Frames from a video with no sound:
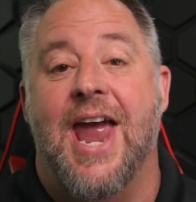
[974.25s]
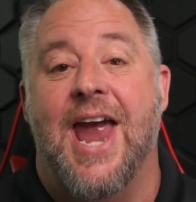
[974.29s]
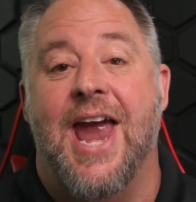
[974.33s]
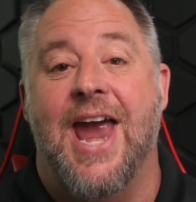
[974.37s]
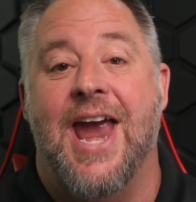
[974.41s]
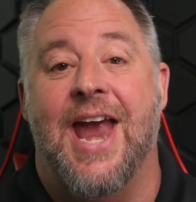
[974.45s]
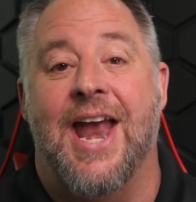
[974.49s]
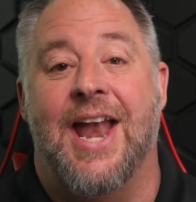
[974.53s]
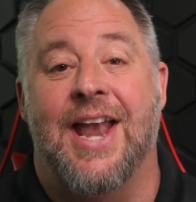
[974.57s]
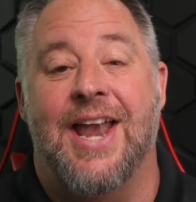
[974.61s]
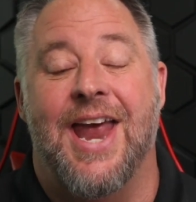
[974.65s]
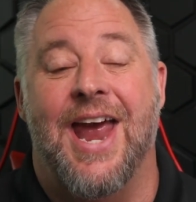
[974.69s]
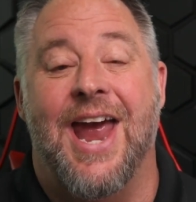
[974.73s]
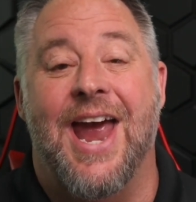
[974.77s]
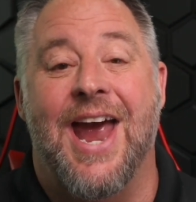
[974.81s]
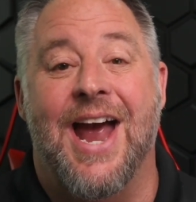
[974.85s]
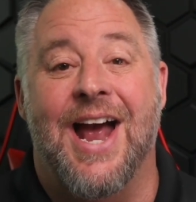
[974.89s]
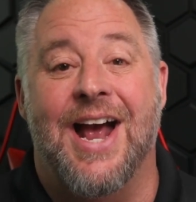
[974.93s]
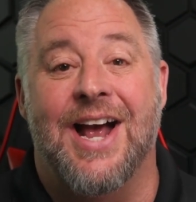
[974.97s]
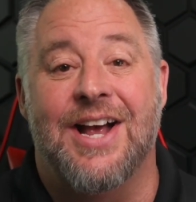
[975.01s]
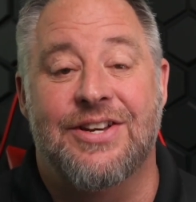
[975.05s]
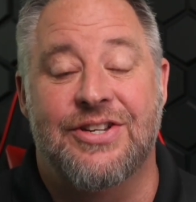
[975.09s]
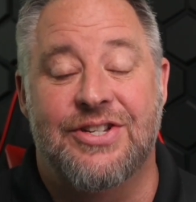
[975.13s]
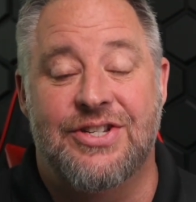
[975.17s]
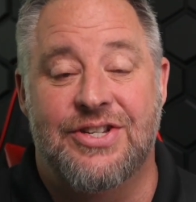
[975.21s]
And
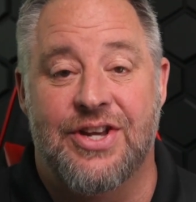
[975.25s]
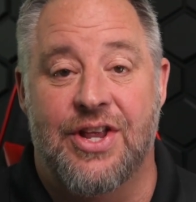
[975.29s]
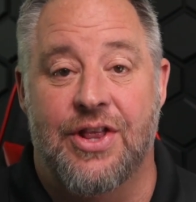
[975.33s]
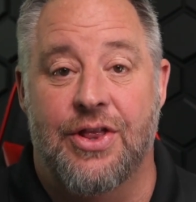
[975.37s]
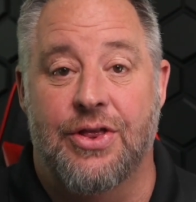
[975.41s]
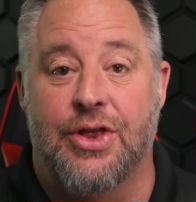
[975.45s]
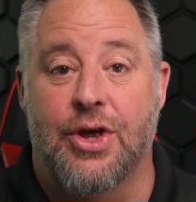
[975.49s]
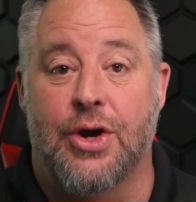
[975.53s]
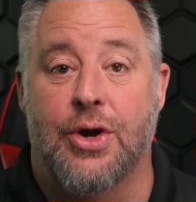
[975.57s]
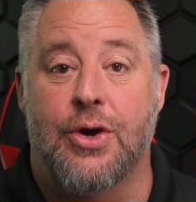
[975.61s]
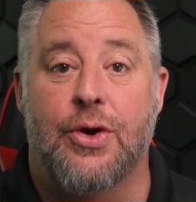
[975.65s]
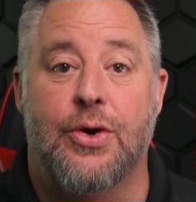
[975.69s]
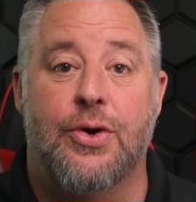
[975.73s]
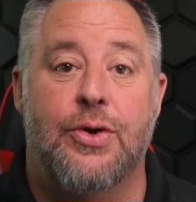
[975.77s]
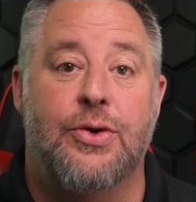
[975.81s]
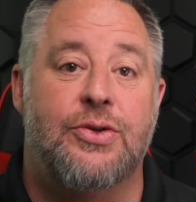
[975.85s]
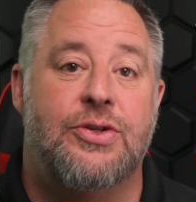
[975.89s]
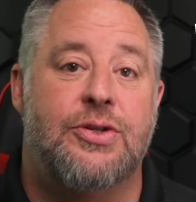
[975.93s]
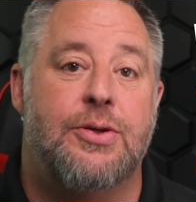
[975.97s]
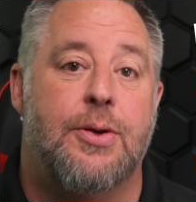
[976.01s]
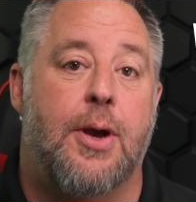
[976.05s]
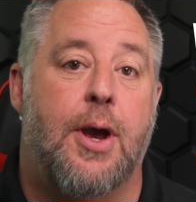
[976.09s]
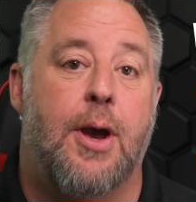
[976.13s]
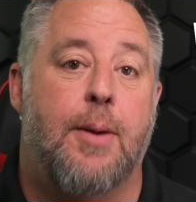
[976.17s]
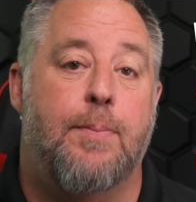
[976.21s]
as
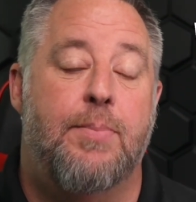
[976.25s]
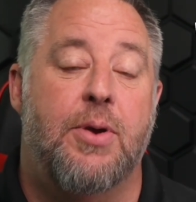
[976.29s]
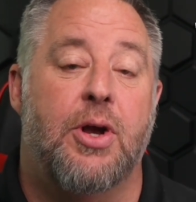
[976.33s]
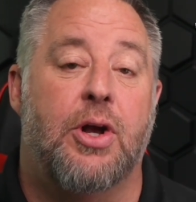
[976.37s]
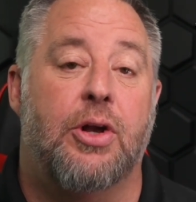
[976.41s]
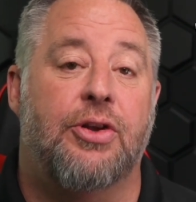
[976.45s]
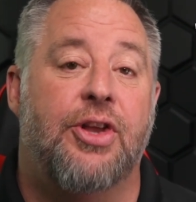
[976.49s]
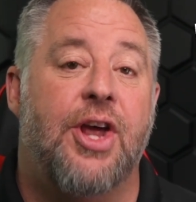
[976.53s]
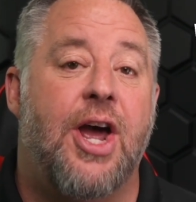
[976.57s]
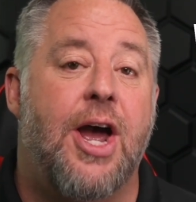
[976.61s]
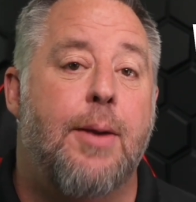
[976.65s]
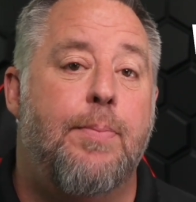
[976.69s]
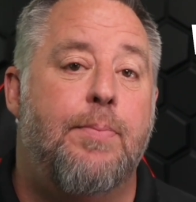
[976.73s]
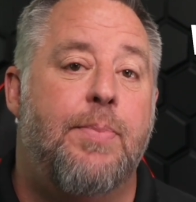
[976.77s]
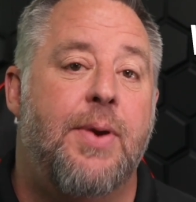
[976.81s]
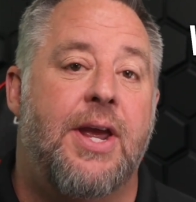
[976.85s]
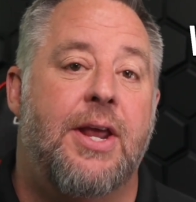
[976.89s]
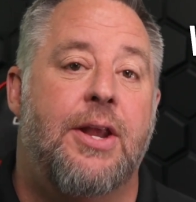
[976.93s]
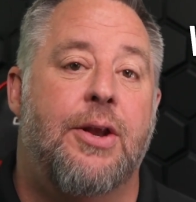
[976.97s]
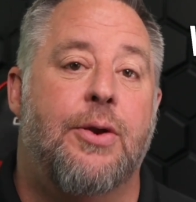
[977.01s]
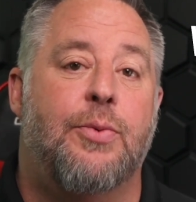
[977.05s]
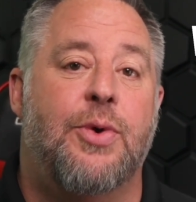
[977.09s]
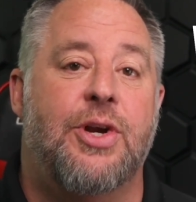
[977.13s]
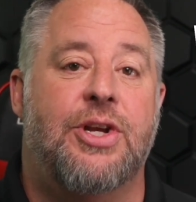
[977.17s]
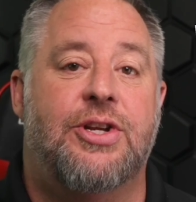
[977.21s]
those build up
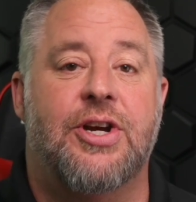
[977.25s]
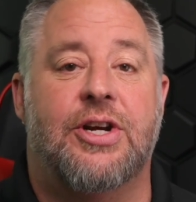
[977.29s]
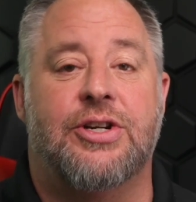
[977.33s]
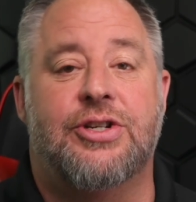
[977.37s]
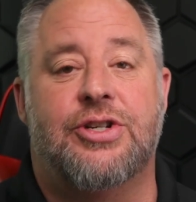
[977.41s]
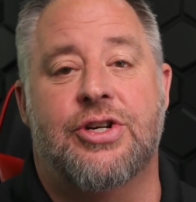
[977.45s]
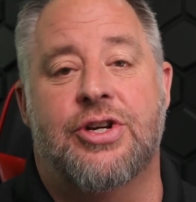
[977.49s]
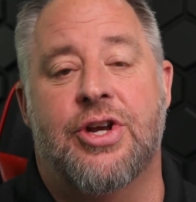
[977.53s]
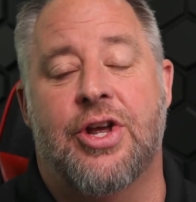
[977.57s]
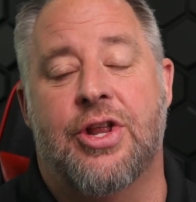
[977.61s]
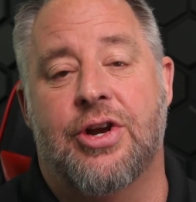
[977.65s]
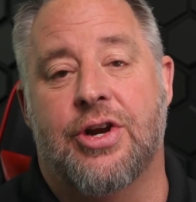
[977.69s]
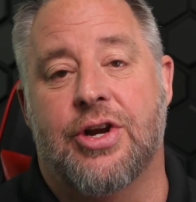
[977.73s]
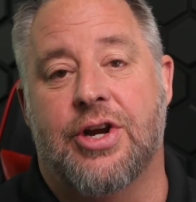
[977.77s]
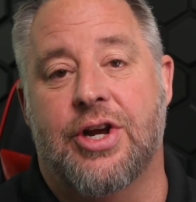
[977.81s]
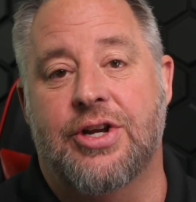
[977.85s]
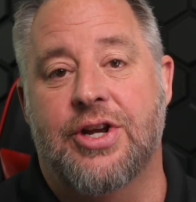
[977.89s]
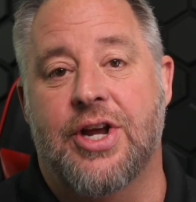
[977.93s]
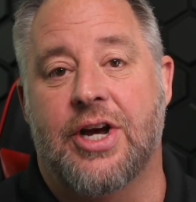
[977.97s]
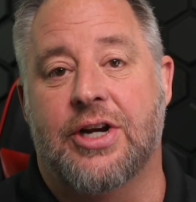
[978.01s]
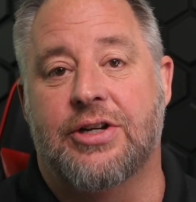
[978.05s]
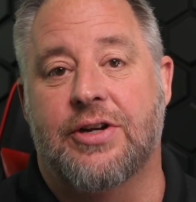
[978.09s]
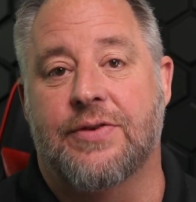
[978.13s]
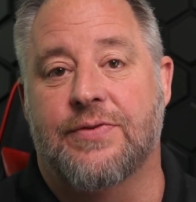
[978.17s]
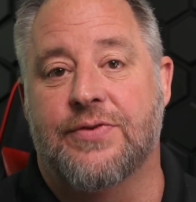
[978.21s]
and then we touch another
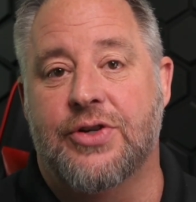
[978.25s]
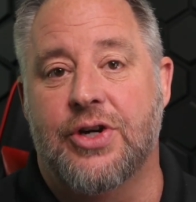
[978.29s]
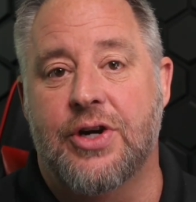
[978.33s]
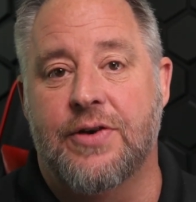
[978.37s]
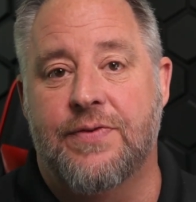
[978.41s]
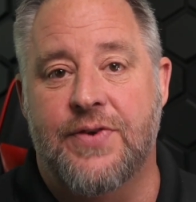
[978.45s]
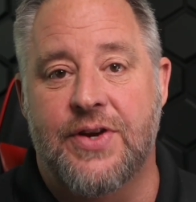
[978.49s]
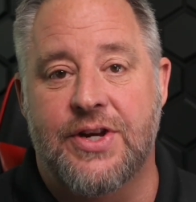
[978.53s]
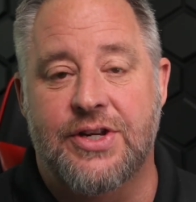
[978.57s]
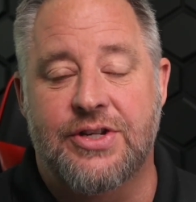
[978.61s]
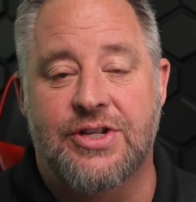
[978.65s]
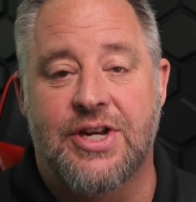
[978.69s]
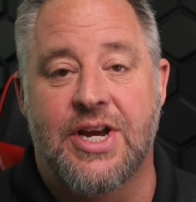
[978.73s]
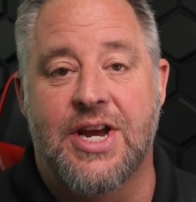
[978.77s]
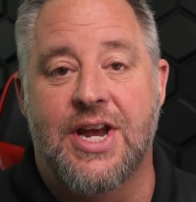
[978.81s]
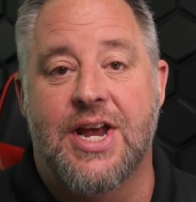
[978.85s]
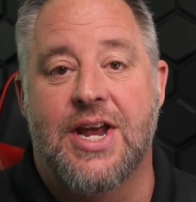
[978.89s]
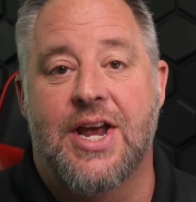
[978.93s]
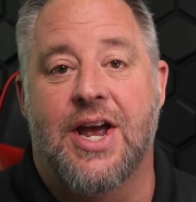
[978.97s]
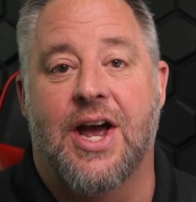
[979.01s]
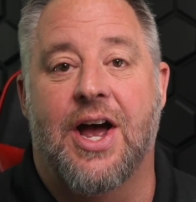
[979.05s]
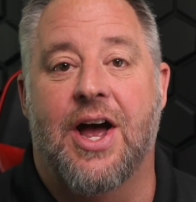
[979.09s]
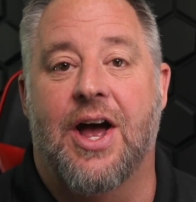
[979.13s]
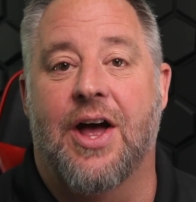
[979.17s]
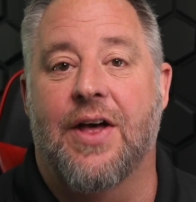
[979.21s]
conductive surface,
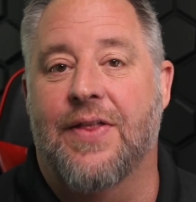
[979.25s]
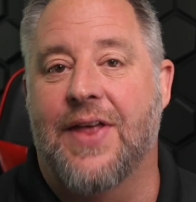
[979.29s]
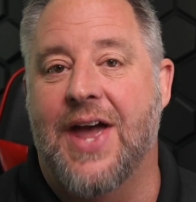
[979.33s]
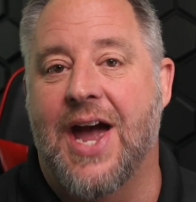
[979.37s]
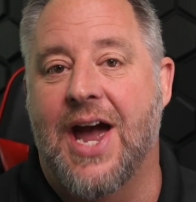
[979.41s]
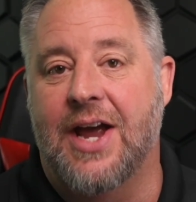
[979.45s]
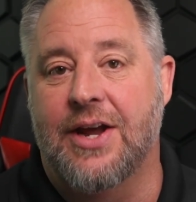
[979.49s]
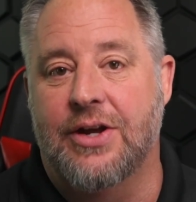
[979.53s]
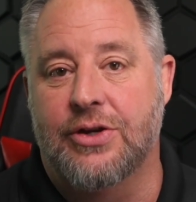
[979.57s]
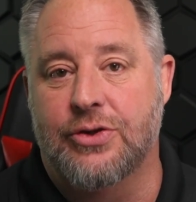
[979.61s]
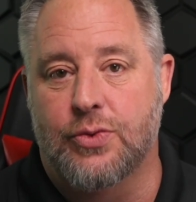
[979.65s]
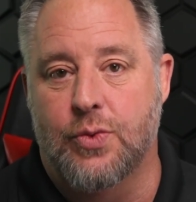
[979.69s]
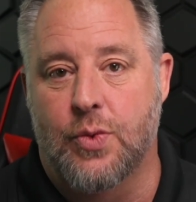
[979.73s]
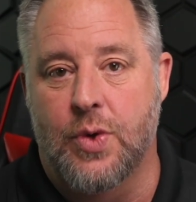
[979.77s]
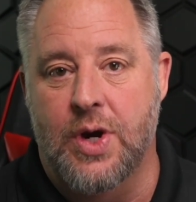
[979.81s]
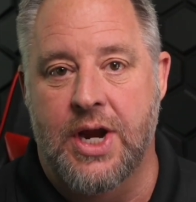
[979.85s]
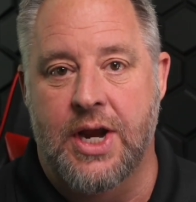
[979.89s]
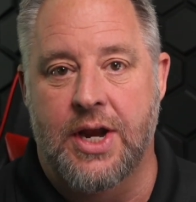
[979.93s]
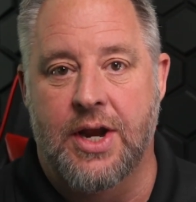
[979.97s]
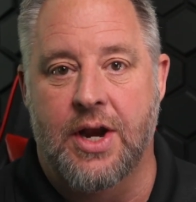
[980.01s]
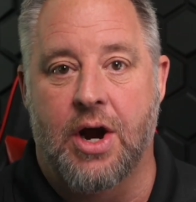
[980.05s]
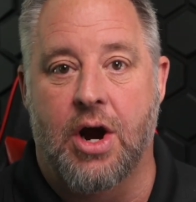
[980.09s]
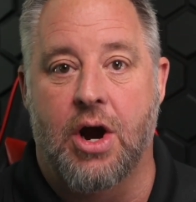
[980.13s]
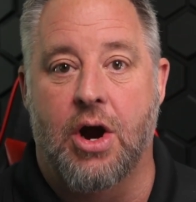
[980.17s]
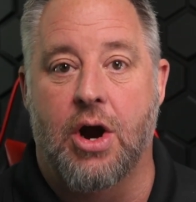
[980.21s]
that is
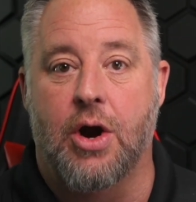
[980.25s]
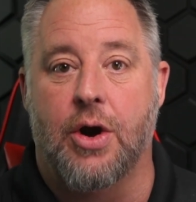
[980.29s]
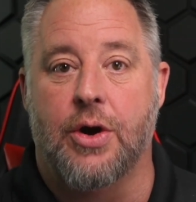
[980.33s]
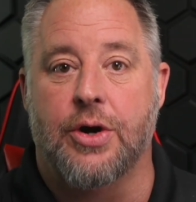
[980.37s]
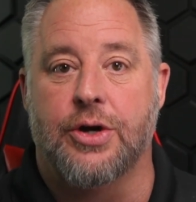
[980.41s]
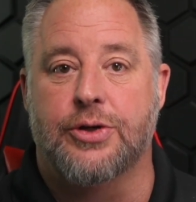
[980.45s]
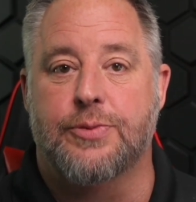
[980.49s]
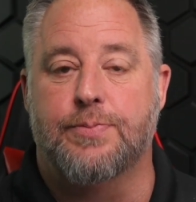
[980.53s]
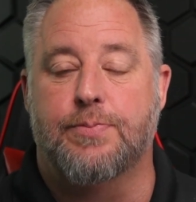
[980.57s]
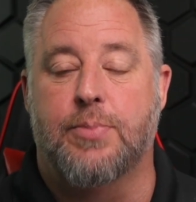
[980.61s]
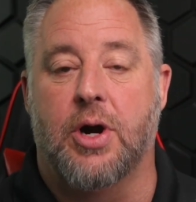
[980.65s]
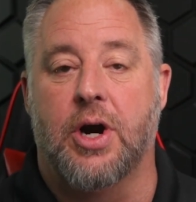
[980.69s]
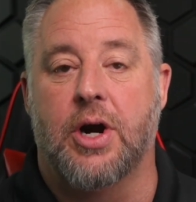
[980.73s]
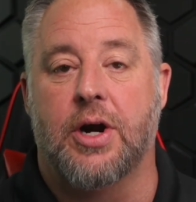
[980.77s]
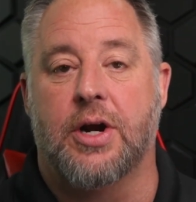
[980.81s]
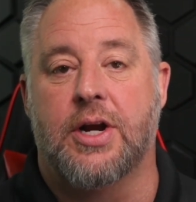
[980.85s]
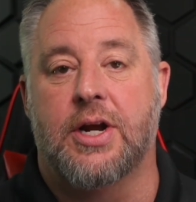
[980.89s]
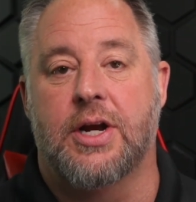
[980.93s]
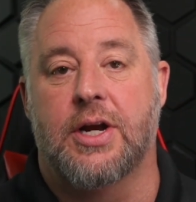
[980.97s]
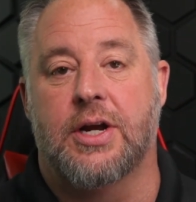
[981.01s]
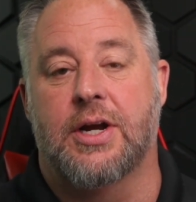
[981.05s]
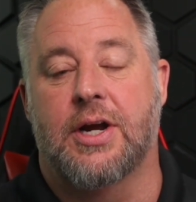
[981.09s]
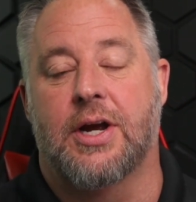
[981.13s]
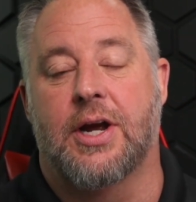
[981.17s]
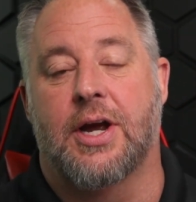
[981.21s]
when our
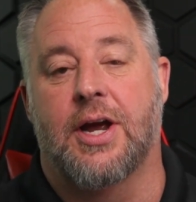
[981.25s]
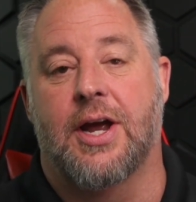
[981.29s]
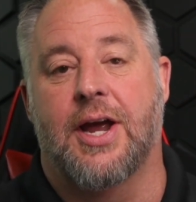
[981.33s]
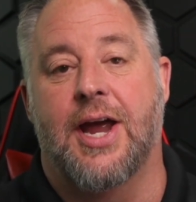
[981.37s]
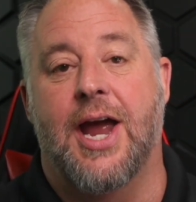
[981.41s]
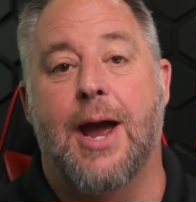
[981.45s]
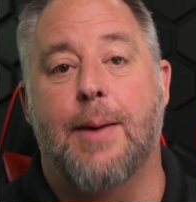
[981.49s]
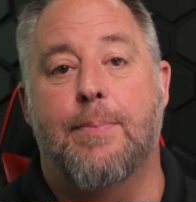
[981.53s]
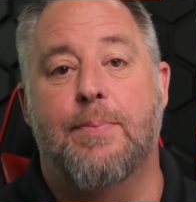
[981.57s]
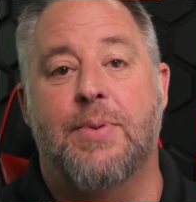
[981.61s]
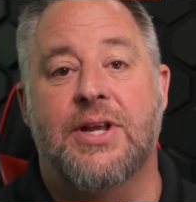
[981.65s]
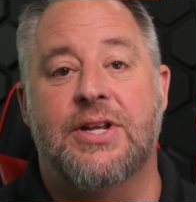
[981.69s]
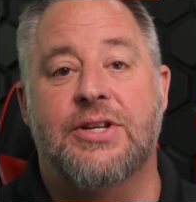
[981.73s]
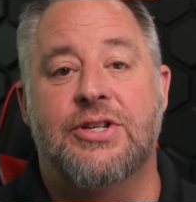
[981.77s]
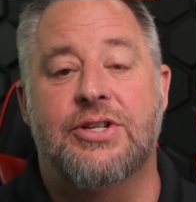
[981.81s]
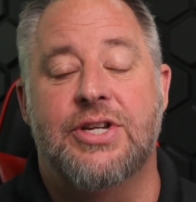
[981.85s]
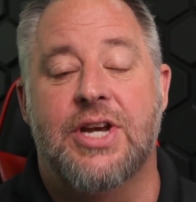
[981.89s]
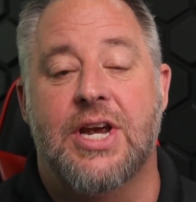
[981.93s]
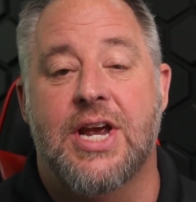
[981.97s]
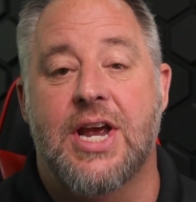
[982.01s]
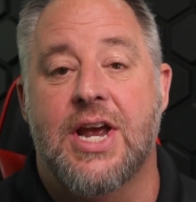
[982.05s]
spark happens.